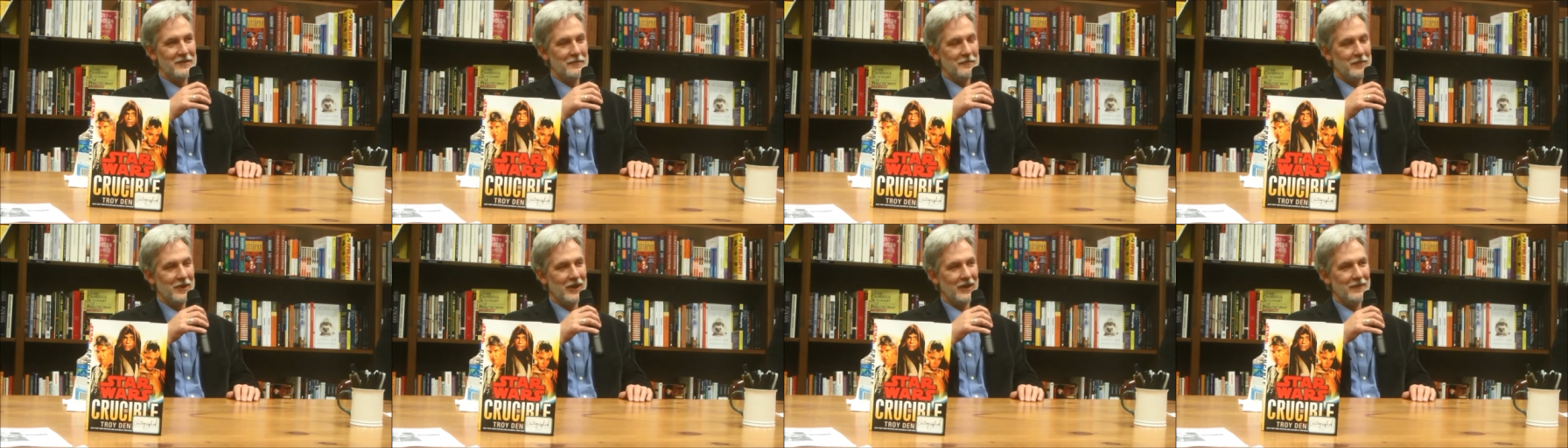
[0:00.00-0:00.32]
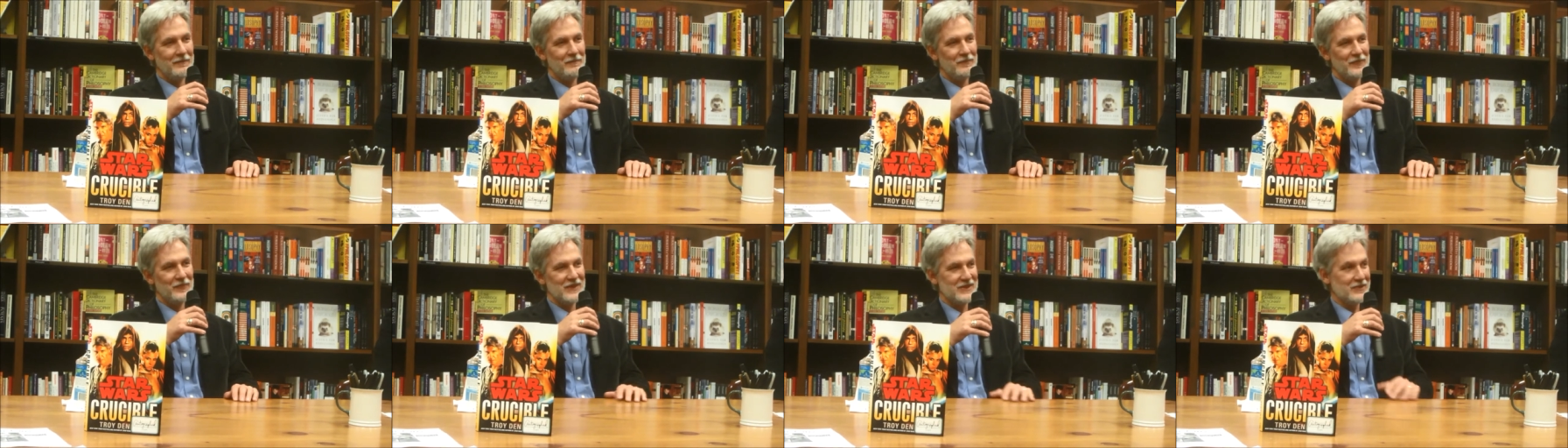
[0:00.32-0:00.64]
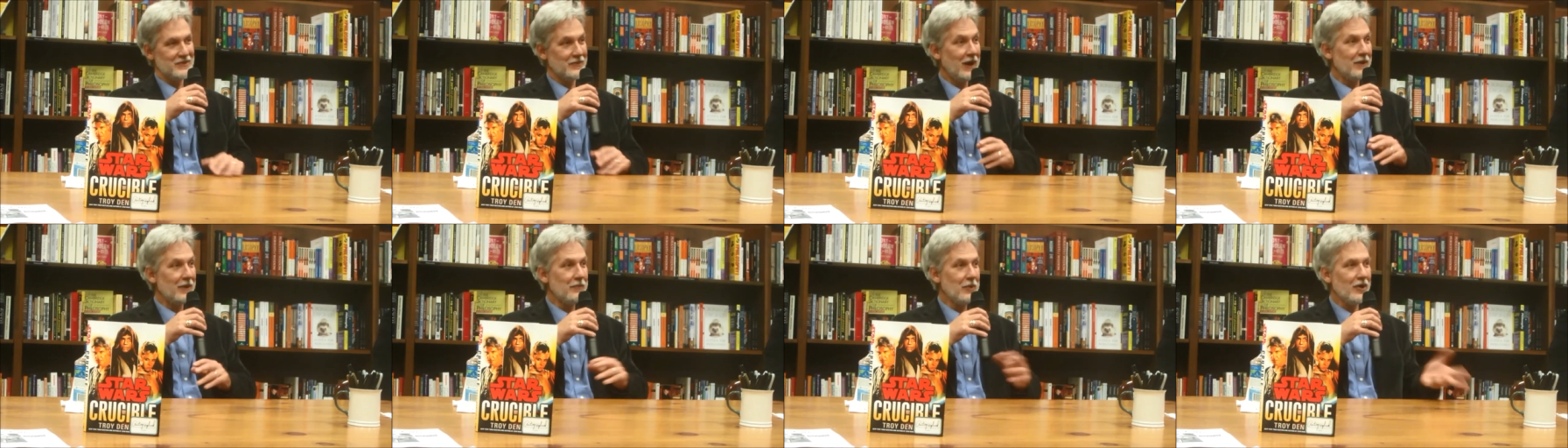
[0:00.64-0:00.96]
But
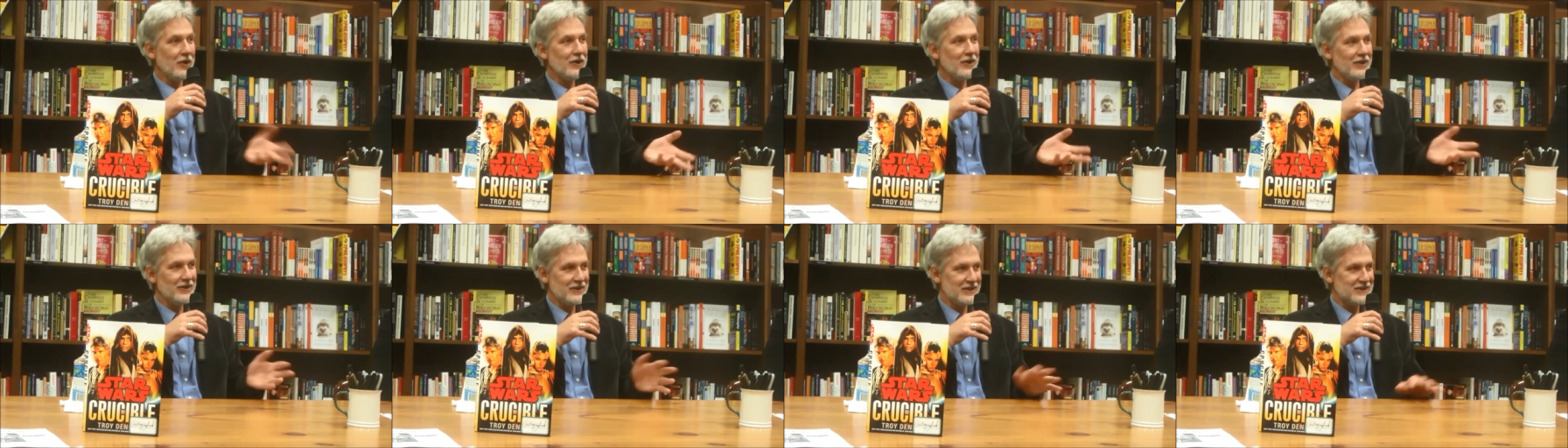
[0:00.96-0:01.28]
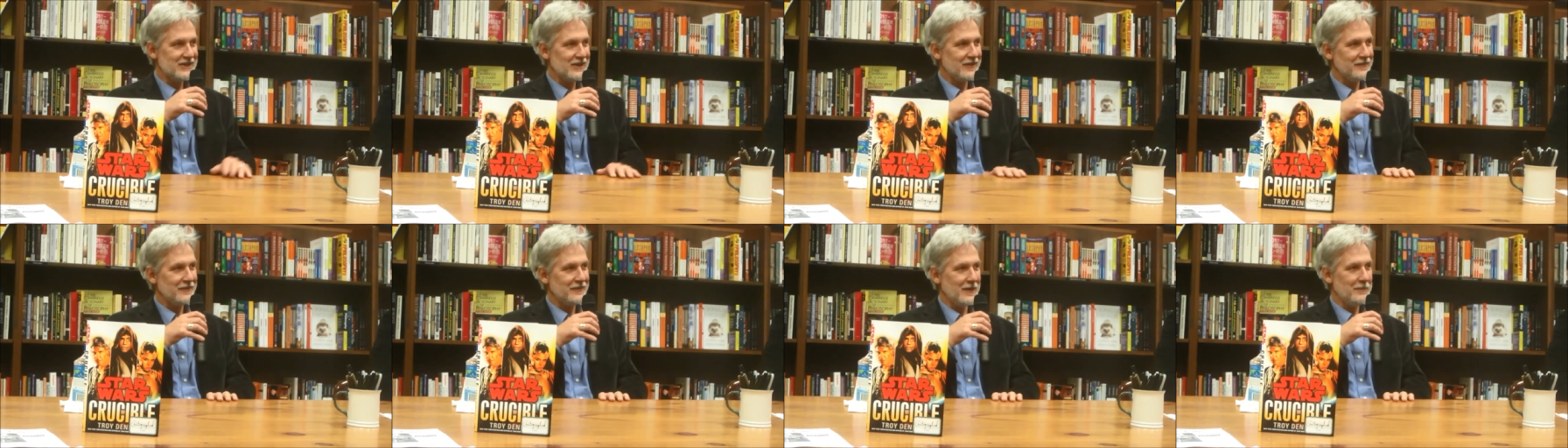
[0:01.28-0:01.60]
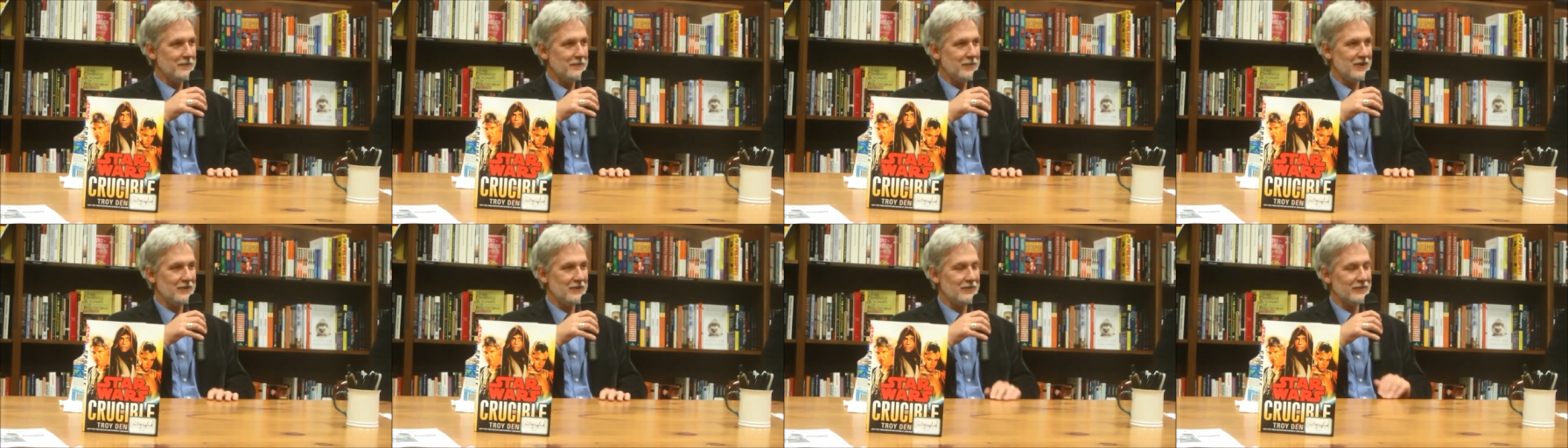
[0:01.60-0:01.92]
so I wrote all this stuff
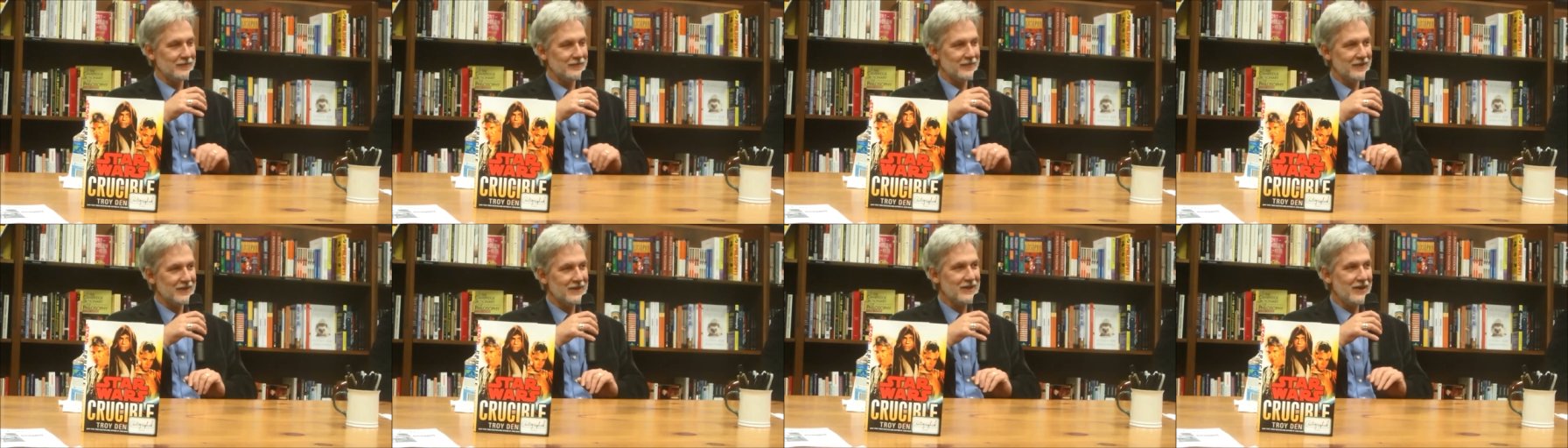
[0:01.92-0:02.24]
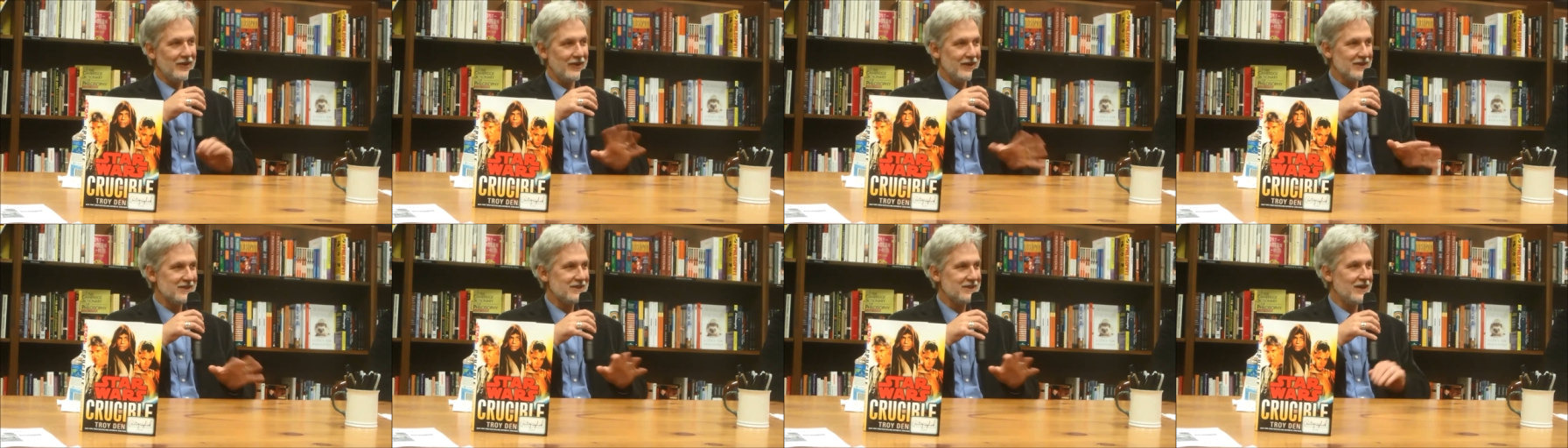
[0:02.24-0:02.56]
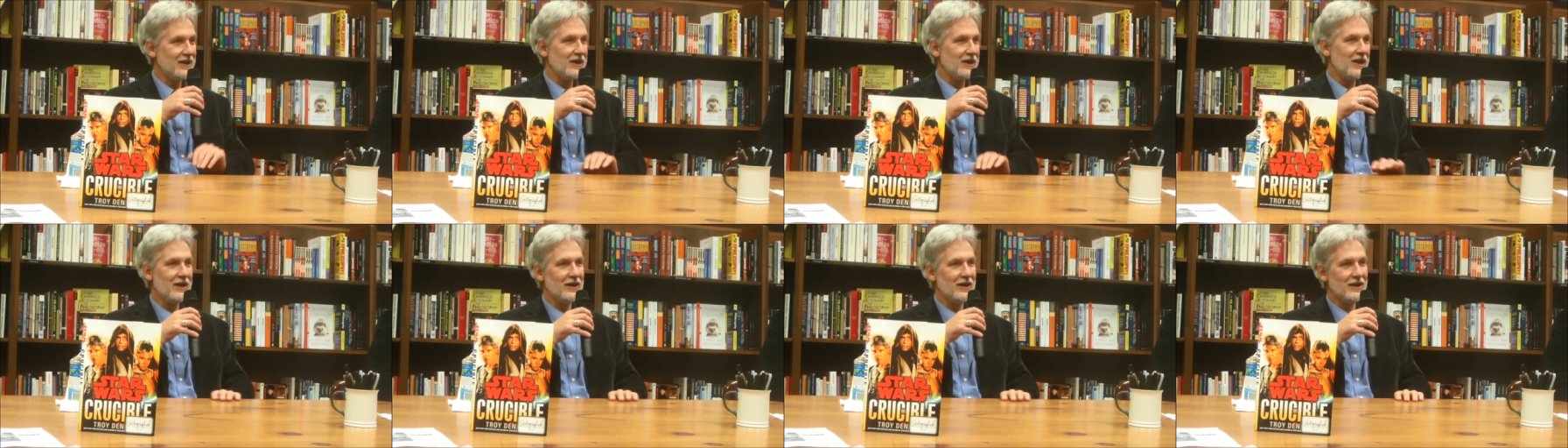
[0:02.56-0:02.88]
up, and you know, I
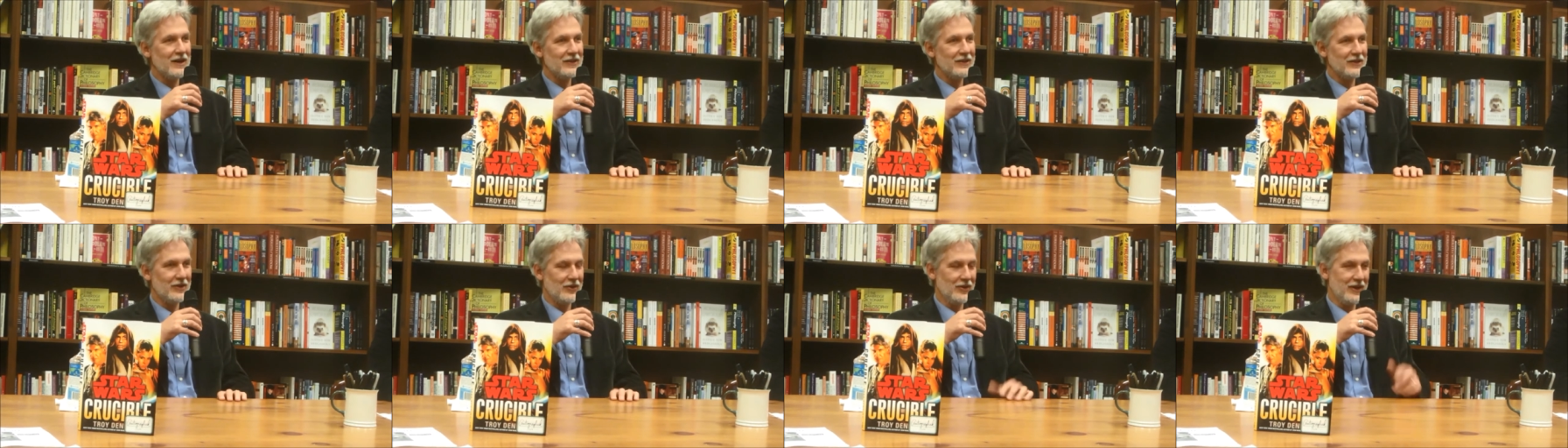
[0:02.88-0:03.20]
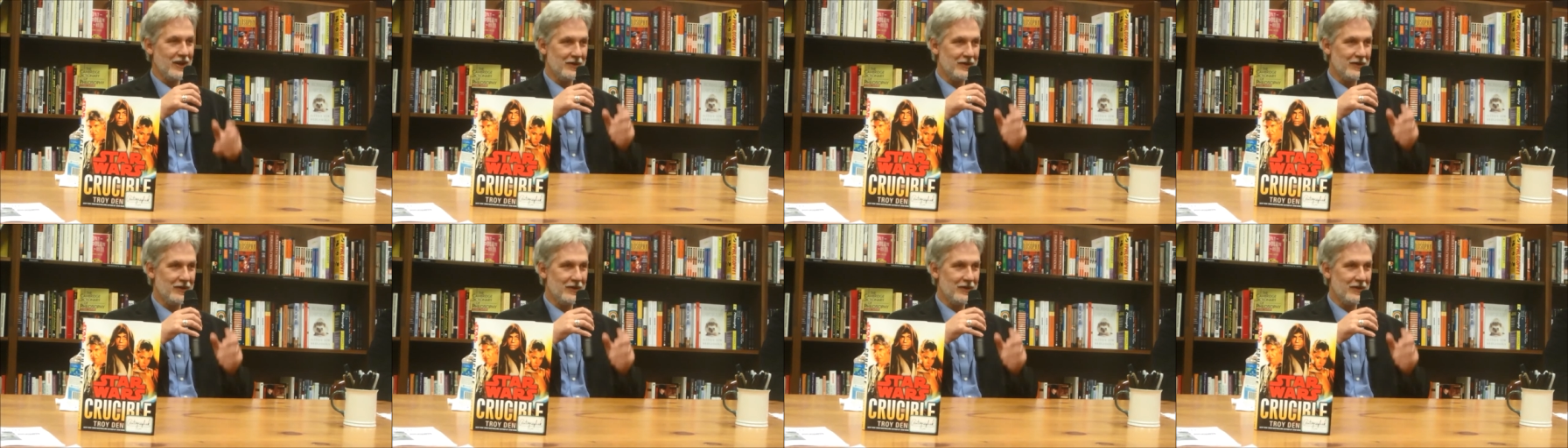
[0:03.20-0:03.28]
sent it in, and I thought,